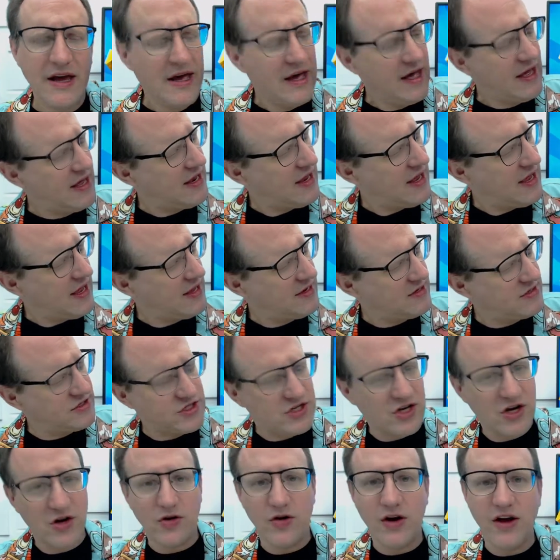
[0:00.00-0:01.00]
And, and
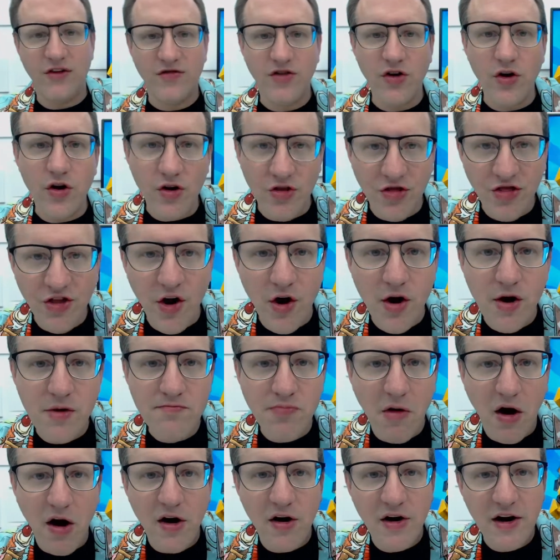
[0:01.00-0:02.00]
so if you're a
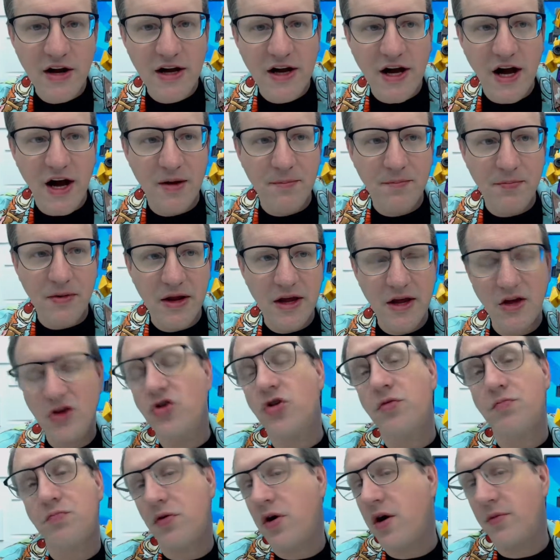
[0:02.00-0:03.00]
third-party company, you're
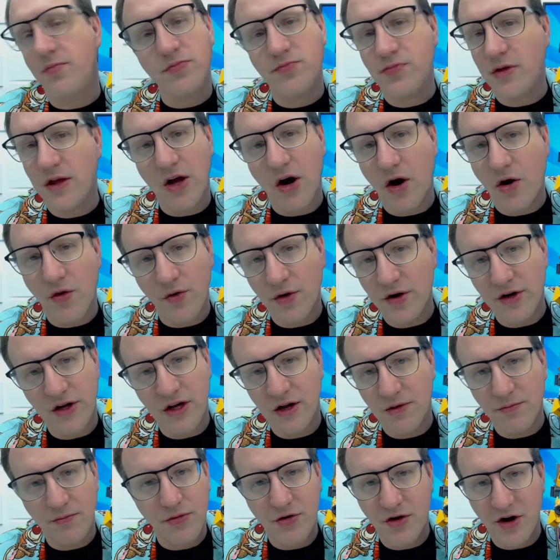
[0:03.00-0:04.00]
probably already
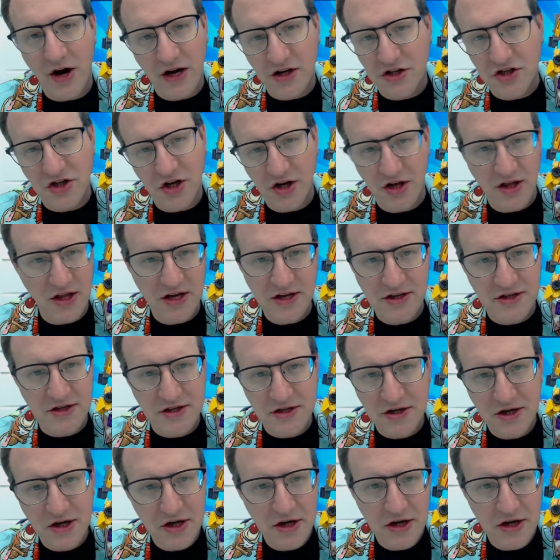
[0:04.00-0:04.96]
in production of this.